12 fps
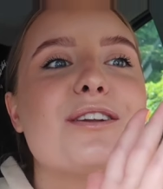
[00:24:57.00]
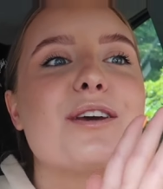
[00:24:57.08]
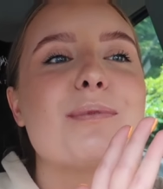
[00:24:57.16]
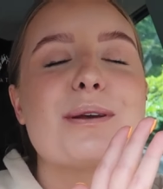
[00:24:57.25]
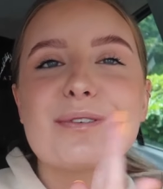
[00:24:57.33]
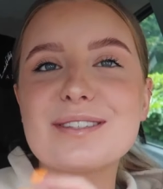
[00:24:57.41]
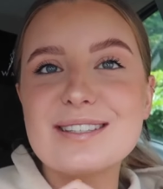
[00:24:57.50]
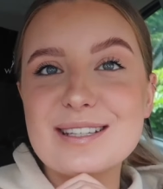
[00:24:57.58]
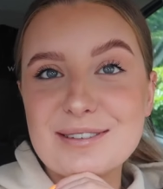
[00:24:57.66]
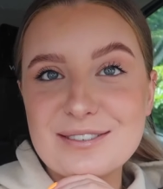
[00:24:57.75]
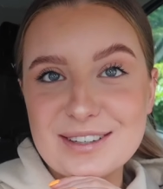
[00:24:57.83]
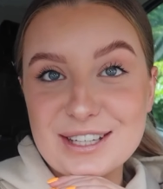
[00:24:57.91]
Nobody wants to
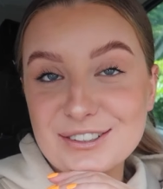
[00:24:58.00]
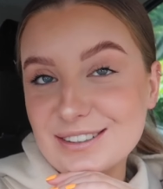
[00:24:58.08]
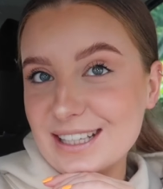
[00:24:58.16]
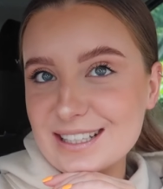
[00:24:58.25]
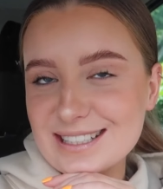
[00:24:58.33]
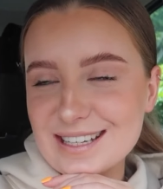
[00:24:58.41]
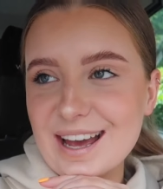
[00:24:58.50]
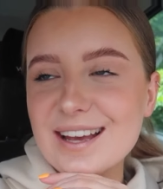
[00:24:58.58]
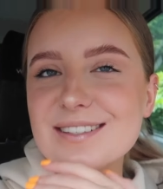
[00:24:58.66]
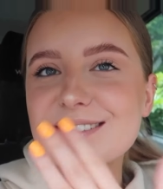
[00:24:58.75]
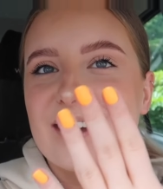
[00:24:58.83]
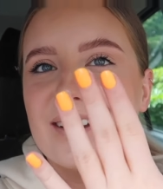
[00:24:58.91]
see my feet on the
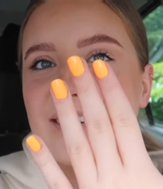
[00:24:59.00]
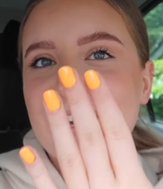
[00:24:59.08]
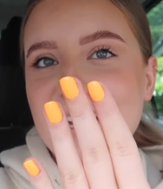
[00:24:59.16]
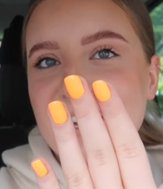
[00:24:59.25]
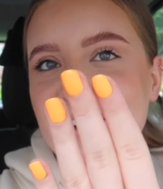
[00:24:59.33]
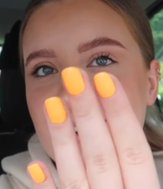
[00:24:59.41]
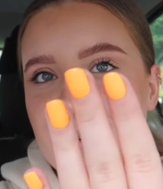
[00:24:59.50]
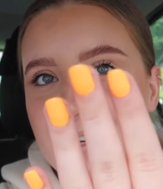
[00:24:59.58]
internet. So here are